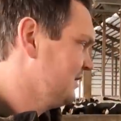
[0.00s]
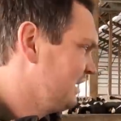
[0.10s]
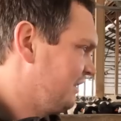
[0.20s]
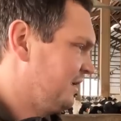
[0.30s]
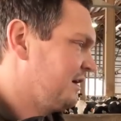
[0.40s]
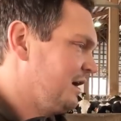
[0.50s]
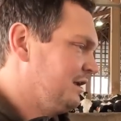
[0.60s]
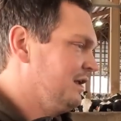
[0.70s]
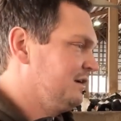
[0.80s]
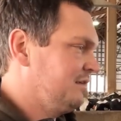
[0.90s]
I think
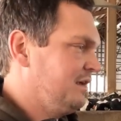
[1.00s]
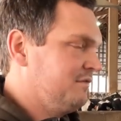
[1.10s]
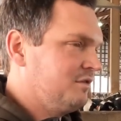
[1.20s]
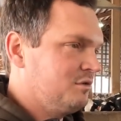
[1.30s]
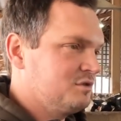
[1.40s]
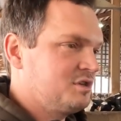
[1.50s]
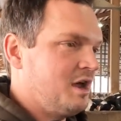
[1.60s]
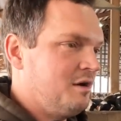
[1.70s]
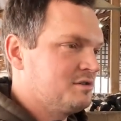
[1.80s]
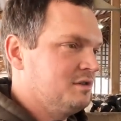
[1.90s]
I'd like to give those
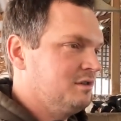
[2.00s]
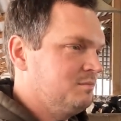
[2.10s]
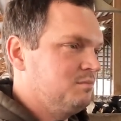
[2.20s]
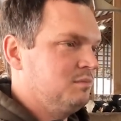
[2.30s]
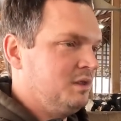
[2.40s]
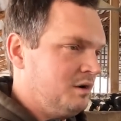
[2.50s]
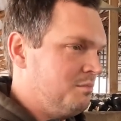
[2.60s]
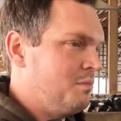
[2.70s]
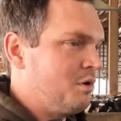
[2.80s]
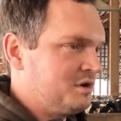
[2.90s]
cows a little
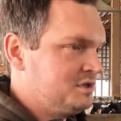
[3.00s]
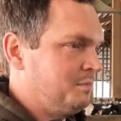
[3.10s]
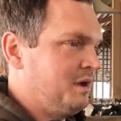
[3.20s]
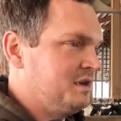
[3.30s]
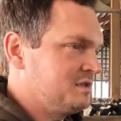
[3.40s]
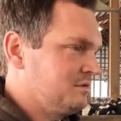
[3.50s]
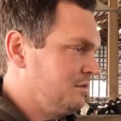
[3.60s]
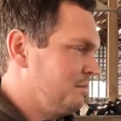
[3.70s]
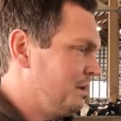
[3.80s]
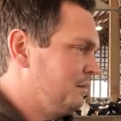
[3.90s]
more space,
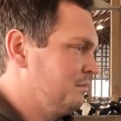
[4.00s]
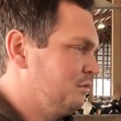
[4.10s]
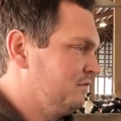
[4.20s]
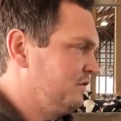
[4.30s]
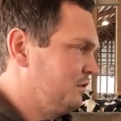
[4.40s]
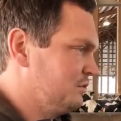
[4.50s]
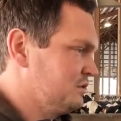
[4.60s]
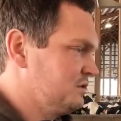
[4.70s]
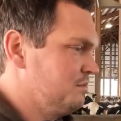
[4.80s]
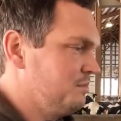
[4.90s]
so I might move
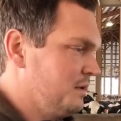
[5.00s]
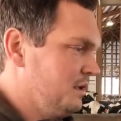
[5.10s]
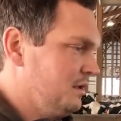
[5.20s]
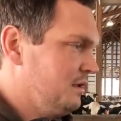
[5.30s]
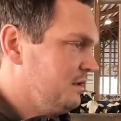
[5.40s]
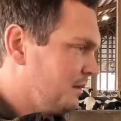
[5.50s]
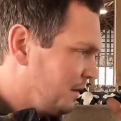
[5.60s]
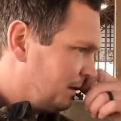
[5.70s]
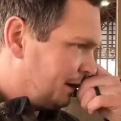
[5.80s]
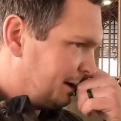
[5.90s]
those
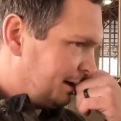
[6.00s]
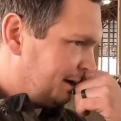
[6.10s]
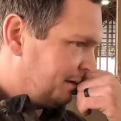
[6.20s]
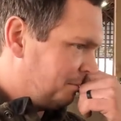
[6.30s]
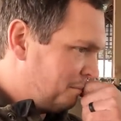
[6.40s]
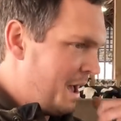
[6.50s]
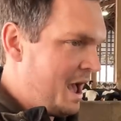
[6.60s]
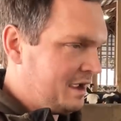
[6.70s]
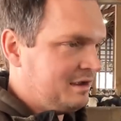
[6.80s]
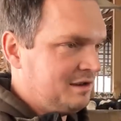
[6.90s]

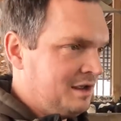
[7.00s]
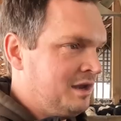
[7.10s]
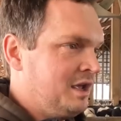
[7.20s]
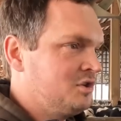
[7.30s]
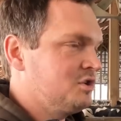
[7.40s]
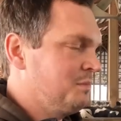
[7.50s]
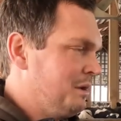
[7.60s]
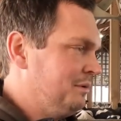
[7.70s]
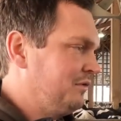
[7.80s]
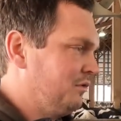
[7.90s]
back an inch,
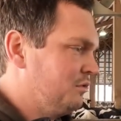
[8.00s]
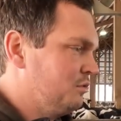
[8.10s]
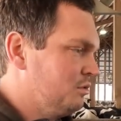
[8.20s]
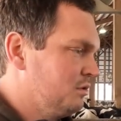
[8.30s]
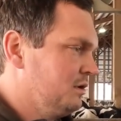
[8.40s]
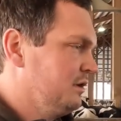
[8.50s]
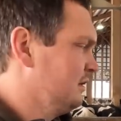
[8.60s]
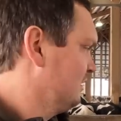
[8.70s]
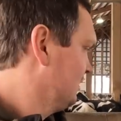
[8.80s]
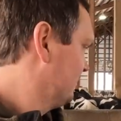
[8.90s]
maybe 2.
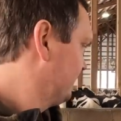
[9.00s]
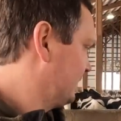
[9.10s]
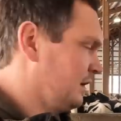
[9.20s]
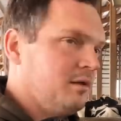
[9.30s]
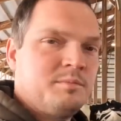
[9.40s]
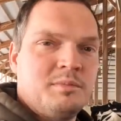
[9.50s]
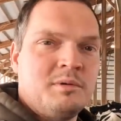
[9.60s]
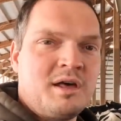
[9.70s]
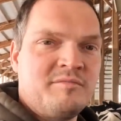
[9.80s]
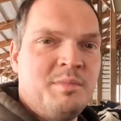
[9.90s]
A
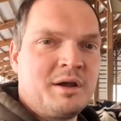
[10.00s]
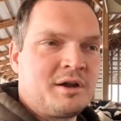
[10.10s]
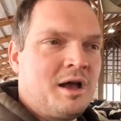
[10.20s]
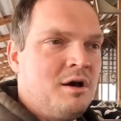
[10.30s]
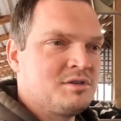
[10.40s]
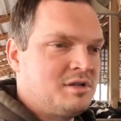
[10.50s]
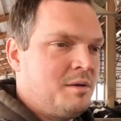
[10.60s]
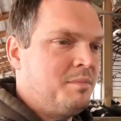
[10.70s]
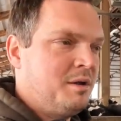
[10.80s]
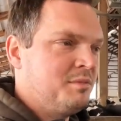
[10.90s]
lot of bigger cows in
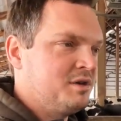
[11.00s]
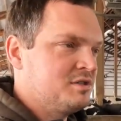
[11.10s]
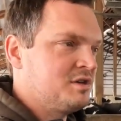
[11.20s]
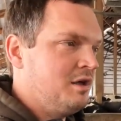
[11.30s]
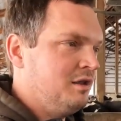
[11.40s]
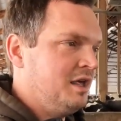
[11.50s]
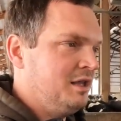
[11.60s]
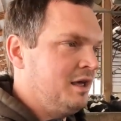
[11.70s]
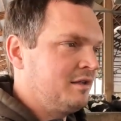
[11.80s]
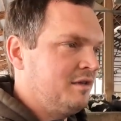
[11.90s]
that pen, because it's all late
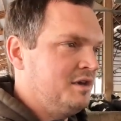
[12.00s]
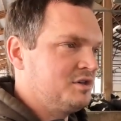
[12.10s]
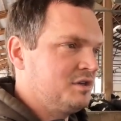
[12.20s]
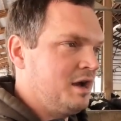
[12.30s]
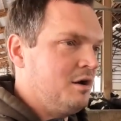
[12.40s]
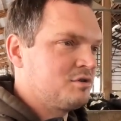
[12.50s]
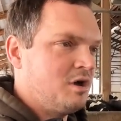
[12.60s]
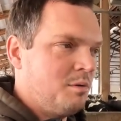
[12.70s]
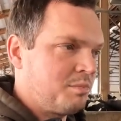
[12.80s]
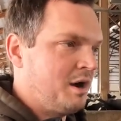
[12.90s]
lactation cows,
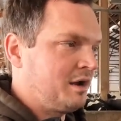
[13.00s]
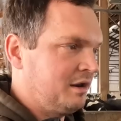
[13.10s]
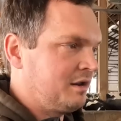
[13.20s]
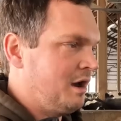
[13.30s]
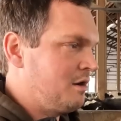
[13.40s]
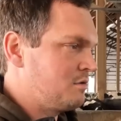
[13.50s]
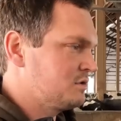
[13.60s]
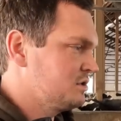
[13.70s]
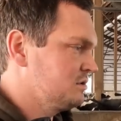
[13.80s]
all pregnant cows.